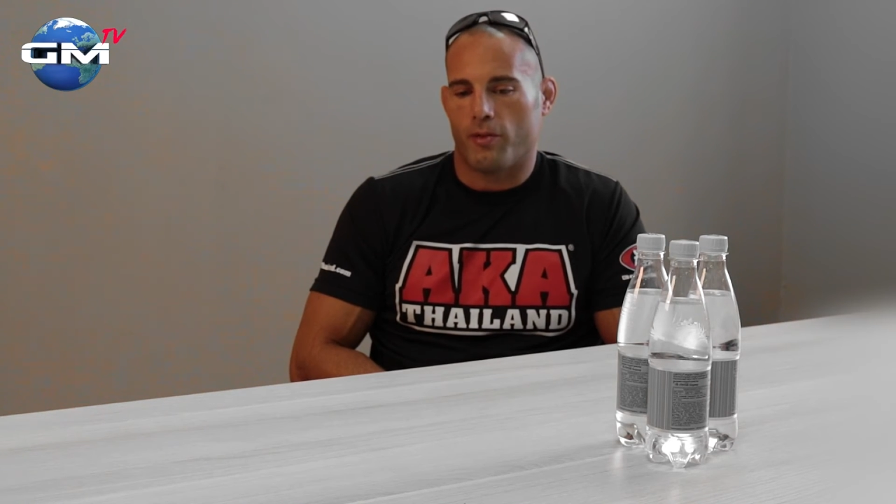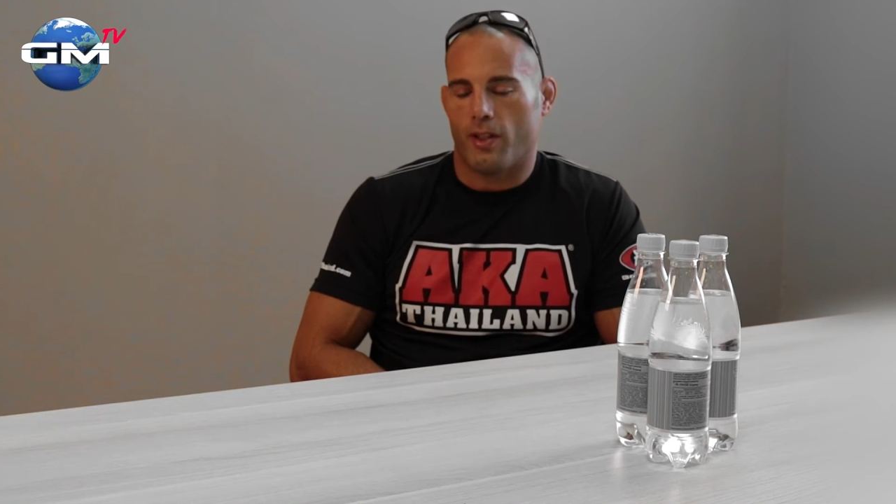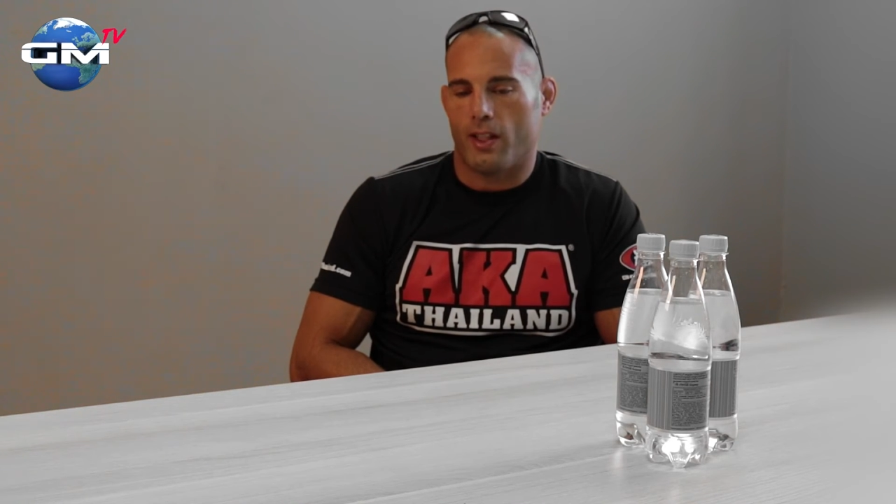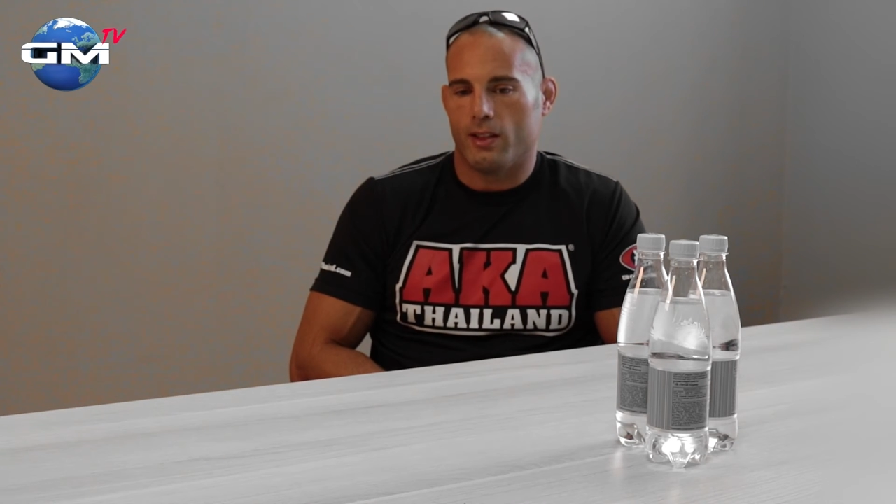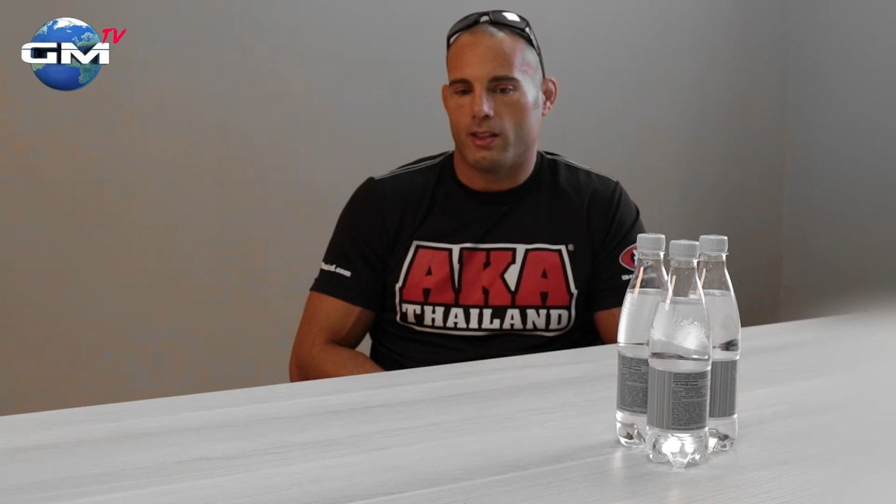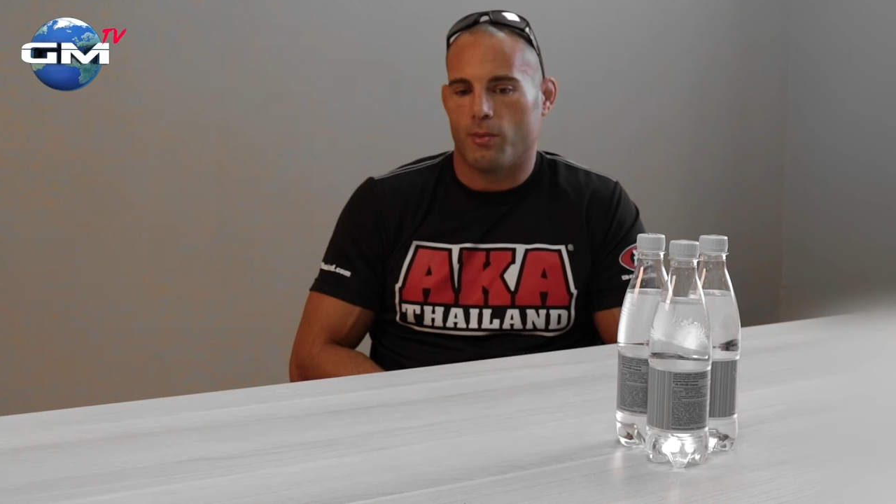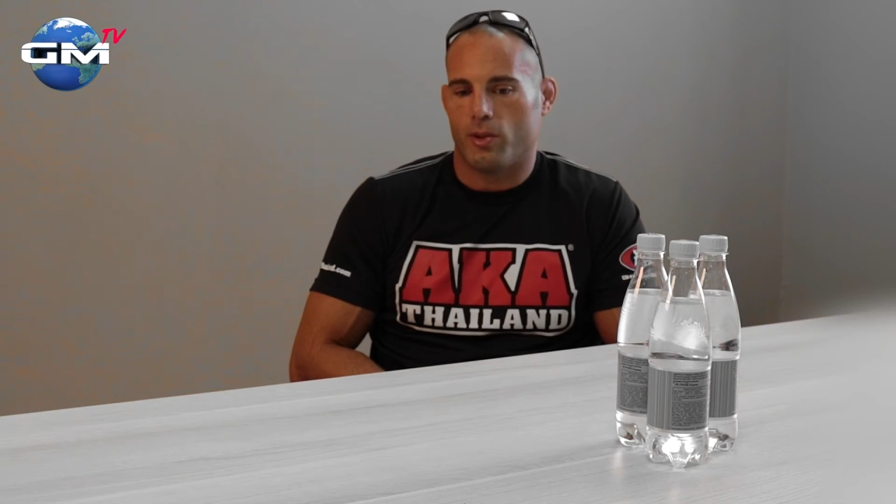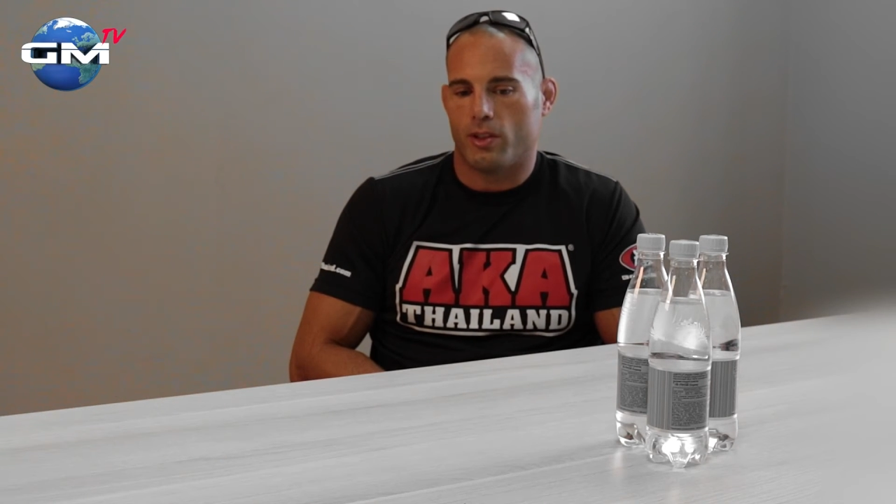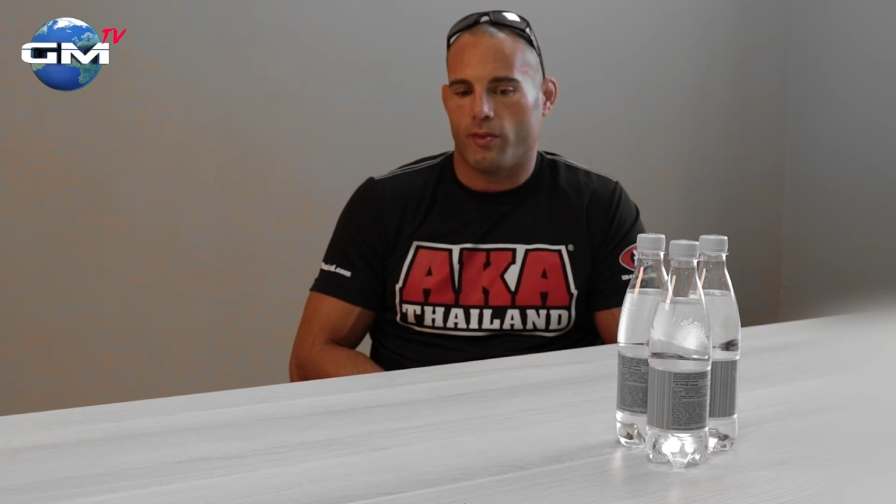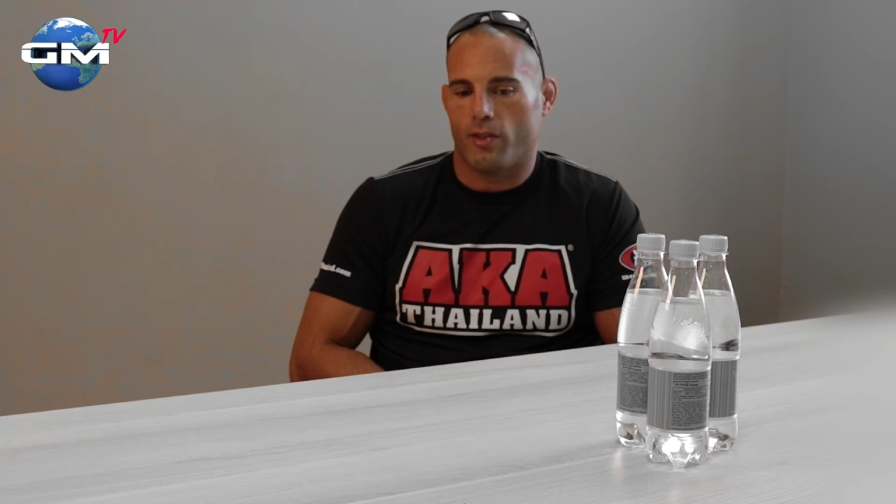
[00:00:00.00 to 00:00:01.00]
fight is the
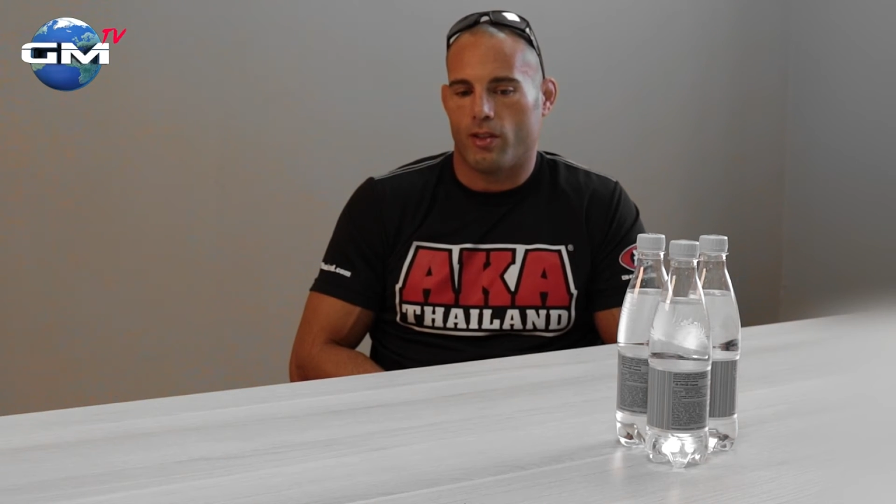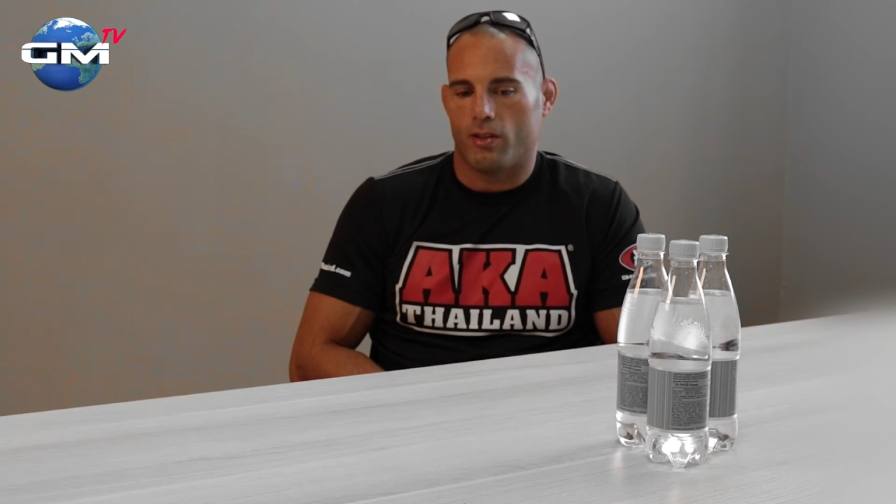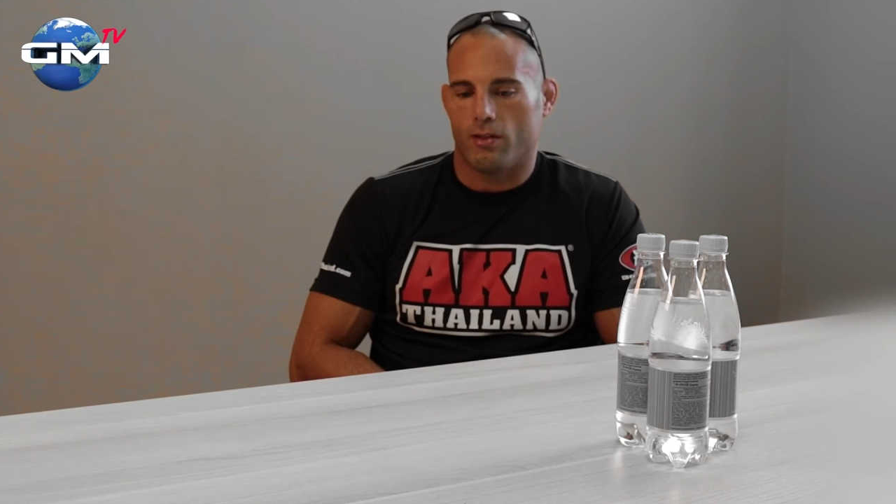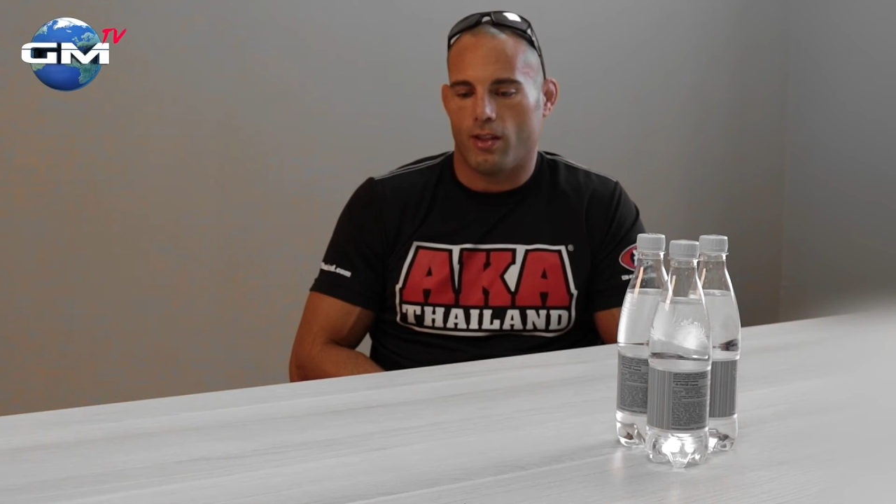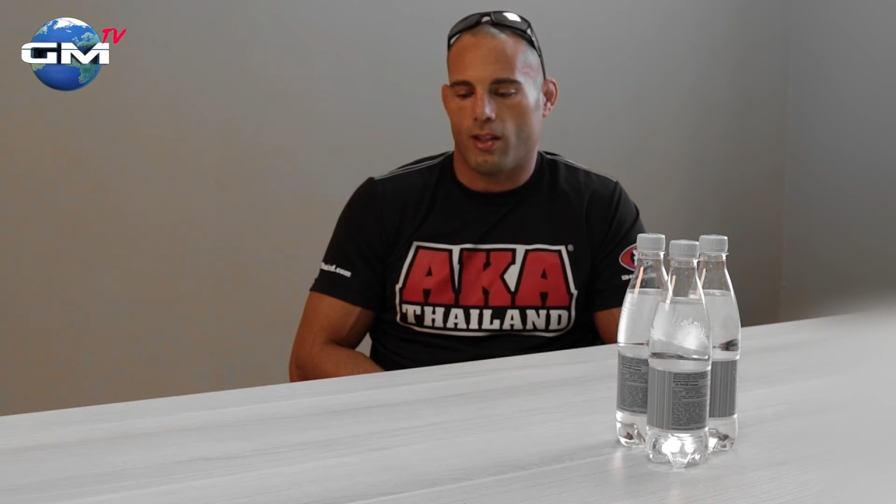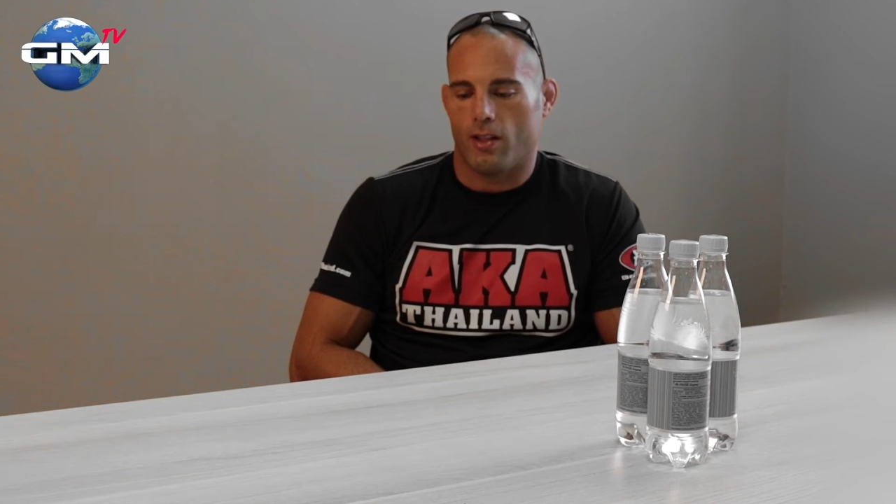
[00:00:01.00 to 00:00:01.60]
most difficult.